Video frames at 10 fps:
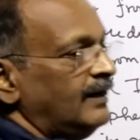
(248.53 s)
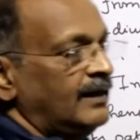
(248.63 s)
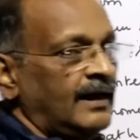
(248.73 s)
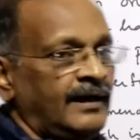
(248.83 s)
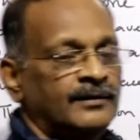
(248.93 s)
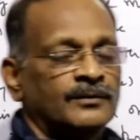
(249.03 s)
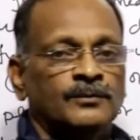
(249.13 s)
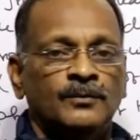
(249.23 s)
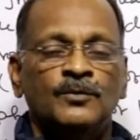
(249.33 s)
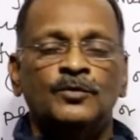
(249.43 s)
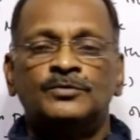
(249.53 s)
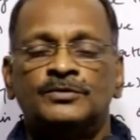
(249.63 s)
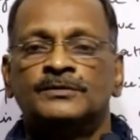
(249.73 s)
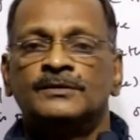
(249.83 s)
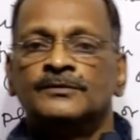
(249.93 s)
when a light
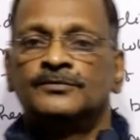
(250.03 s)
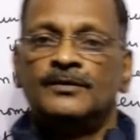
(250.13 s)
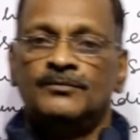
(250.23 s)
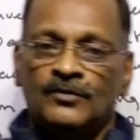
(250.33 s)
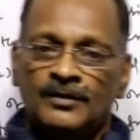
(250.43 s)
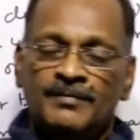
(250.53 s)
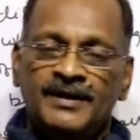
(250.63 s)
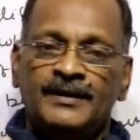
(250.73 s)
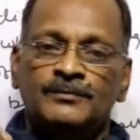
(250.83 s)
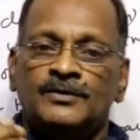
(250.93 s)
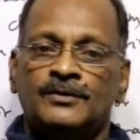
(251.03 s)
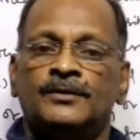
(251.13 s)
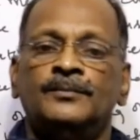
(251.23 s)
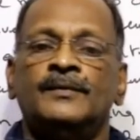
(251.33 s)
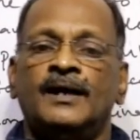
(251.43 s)
moves from one medium
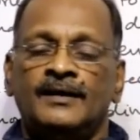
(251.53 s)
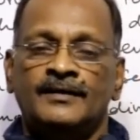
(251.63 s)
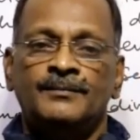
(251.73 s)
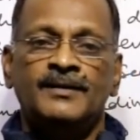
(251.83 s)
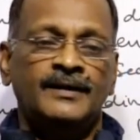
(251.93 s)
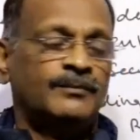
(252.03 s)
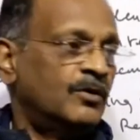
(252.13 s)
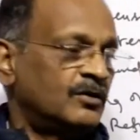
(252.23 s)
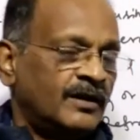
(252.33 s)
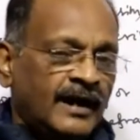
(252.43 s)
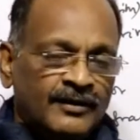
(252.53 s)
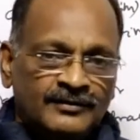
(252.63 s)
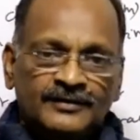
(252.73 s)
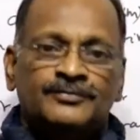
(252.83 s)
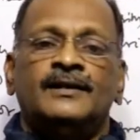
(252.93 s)
to another medium, both
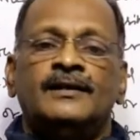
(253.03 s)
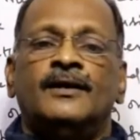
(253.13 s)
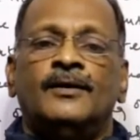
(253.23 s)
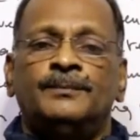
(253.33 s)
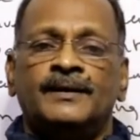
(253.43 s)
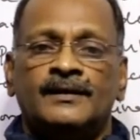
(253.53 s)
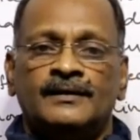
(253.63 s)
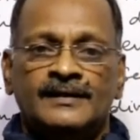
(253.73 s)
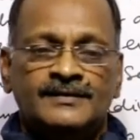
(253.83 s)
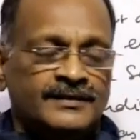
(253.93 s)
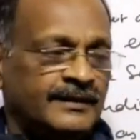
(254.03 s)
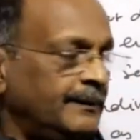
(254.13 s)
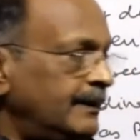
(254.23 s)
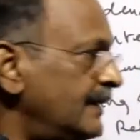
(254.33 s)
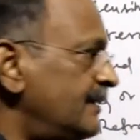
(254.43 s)
have different optical
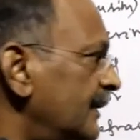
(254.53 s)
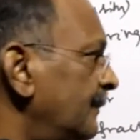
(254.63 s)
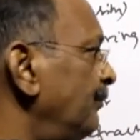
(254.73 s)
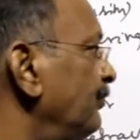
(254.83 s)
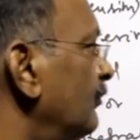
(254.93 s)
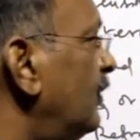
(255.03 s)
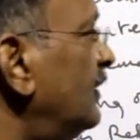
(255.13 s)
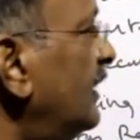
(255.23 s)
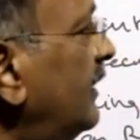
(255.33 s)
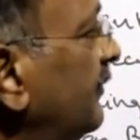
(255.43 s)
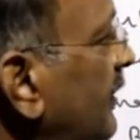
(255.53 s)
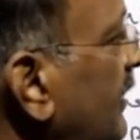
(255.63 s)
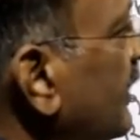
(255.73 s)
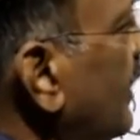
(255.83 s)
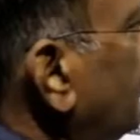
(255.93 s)
density, both are
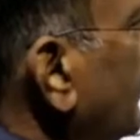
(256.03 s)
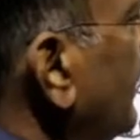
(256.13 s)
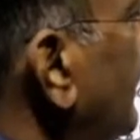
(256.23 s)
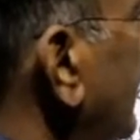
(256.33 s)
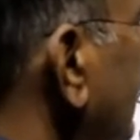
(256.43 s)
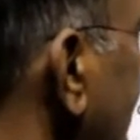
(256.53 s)
different optically